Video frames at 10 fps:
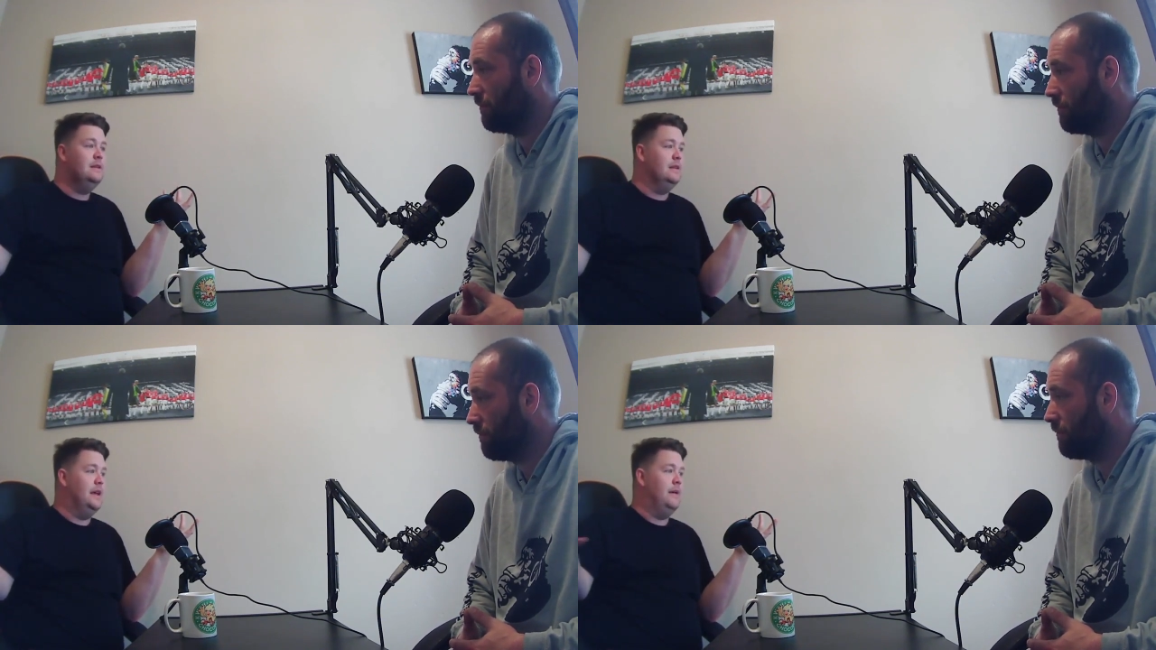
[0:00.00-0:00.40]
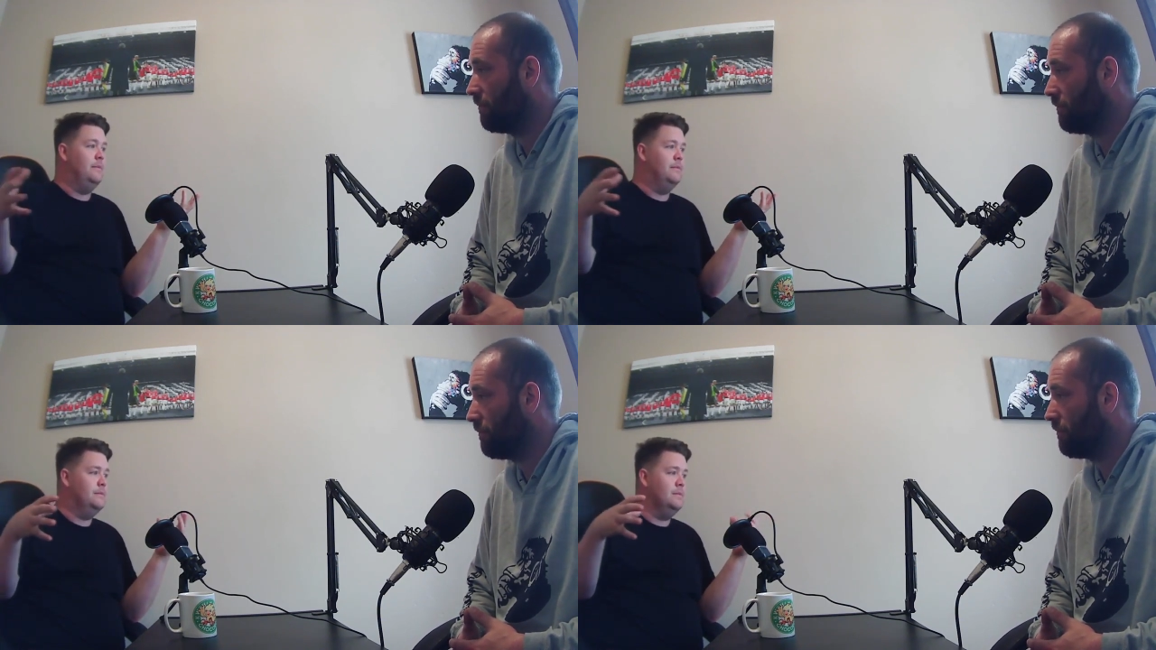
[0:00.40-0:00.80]

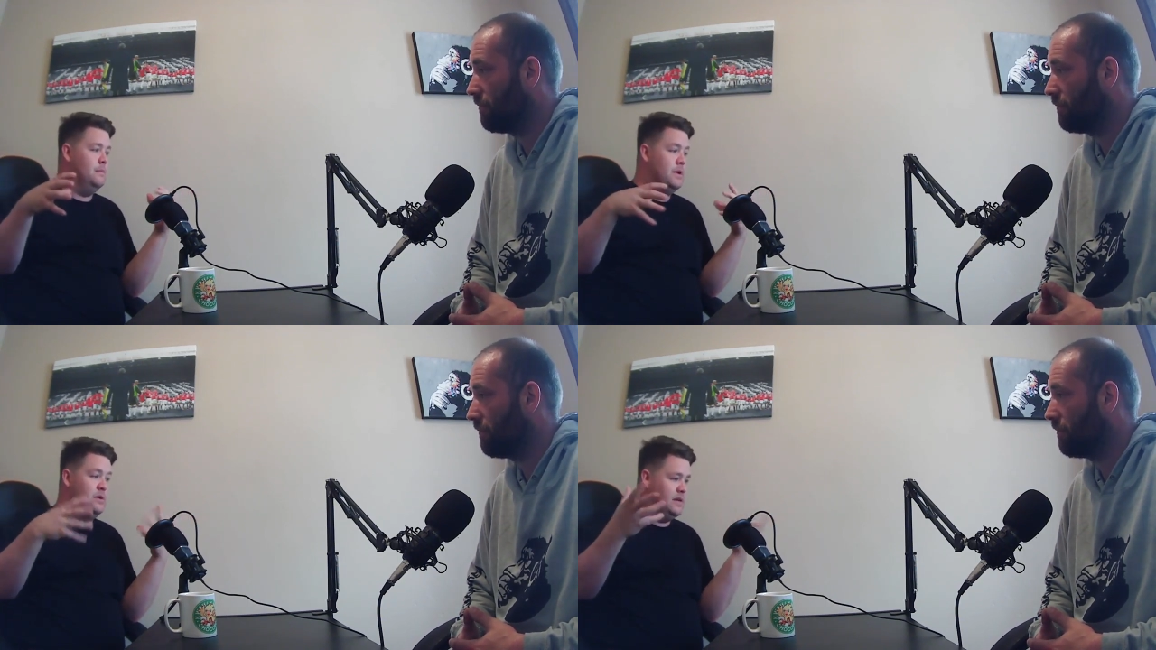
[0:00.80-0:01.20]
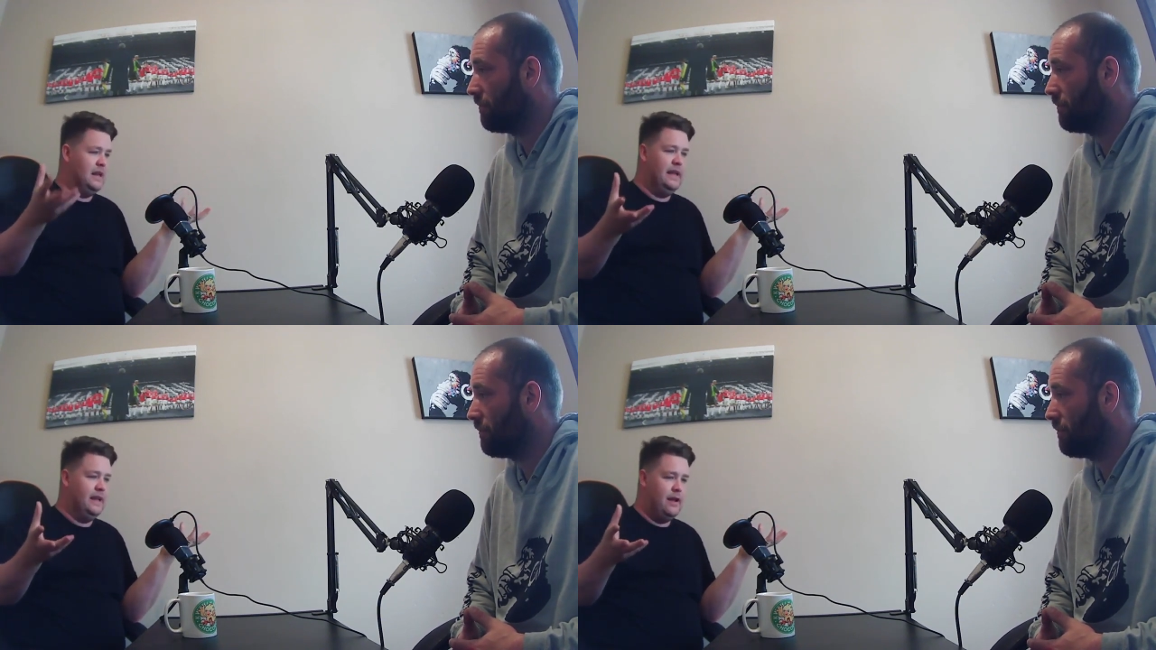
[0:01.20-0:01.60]
Speaker 1: um,
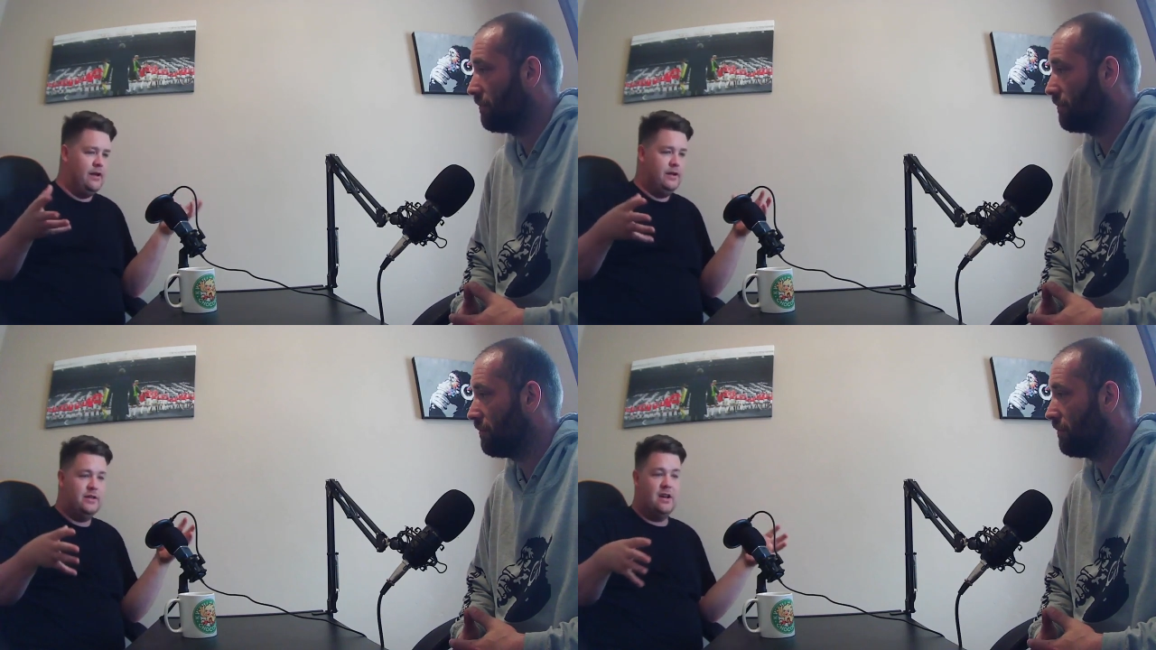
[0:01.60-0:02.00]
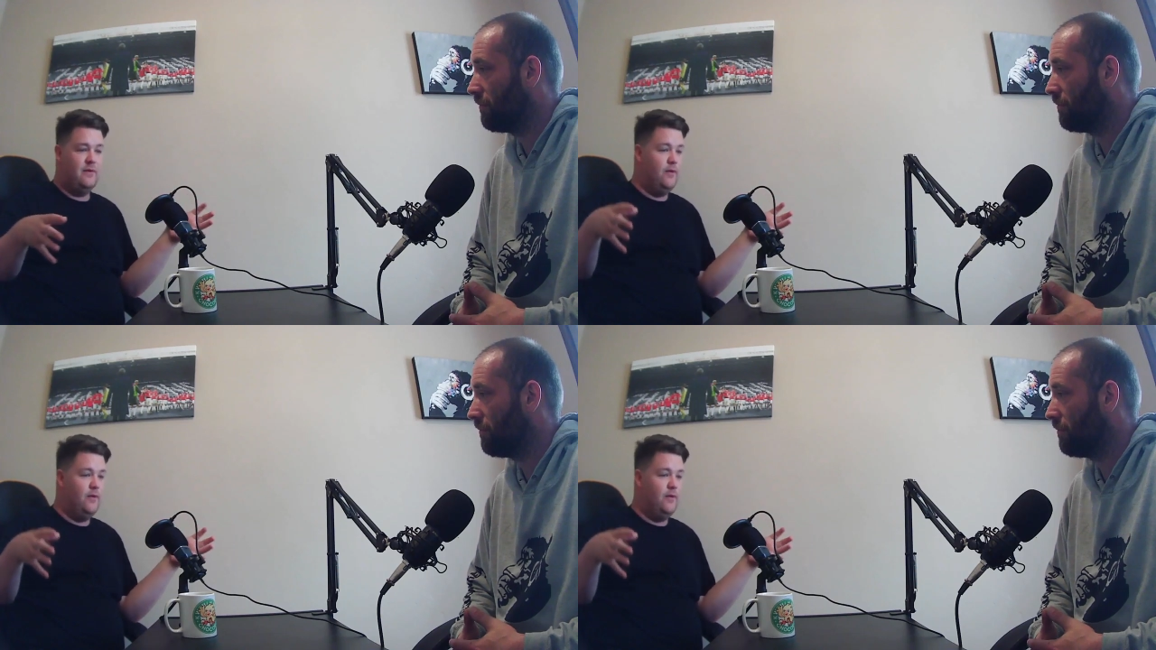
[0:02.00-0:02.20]
musically, you know, and you start